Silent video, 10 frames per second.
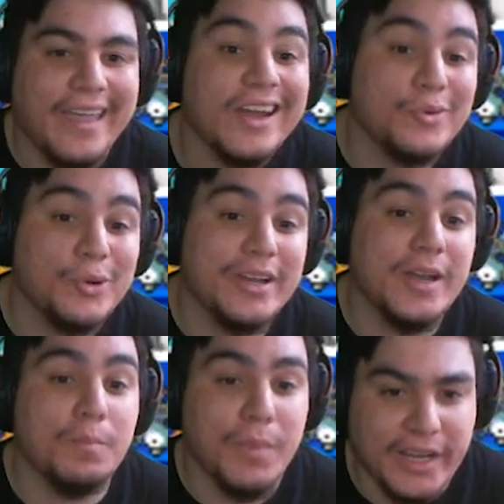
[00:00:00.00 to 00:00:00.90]
Hey
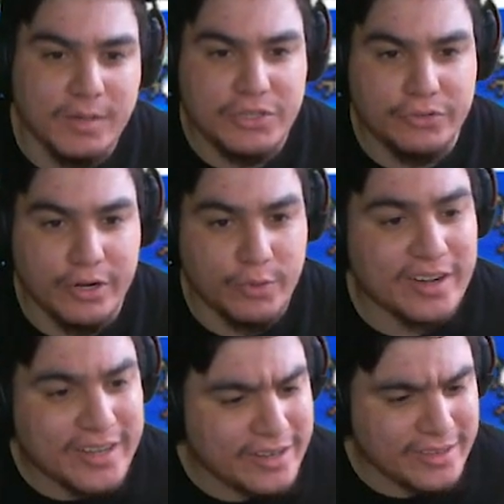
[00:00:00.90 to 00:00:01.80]
everyone, my name's Drew, and we
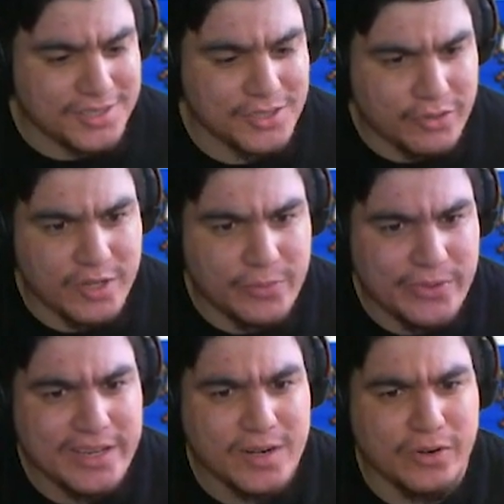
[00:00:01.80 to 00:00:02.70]
are here. This is going to be
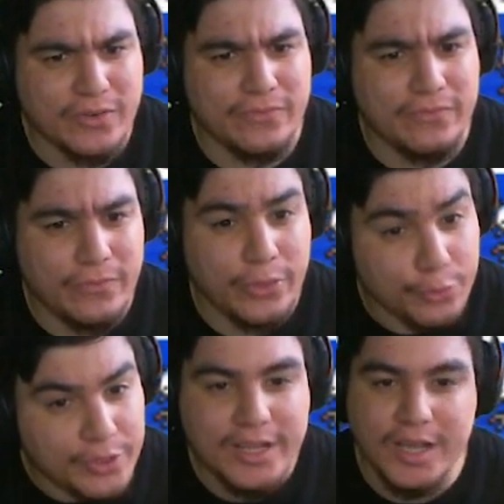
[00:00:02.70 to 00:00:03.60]
week number
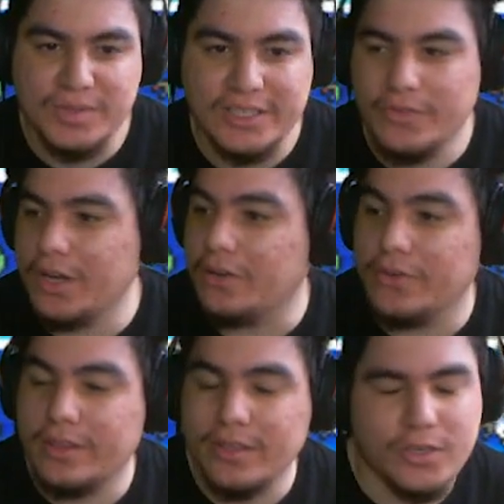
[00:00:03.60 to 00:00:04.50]
three, I believe, of
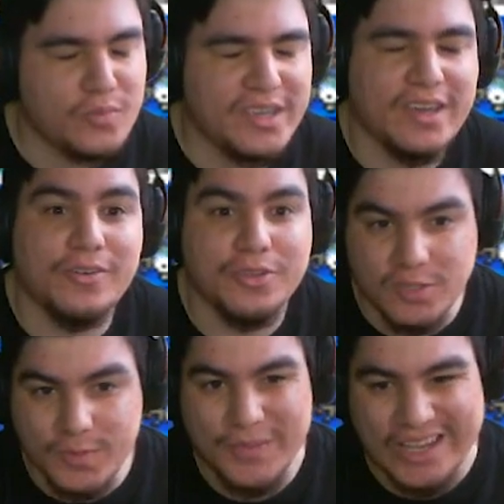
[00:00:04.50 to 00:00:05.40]
the UBL, the
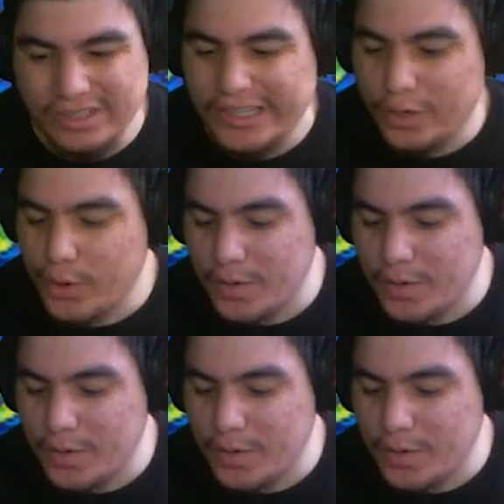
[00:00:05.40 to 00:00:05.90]
Ultimate Battle League.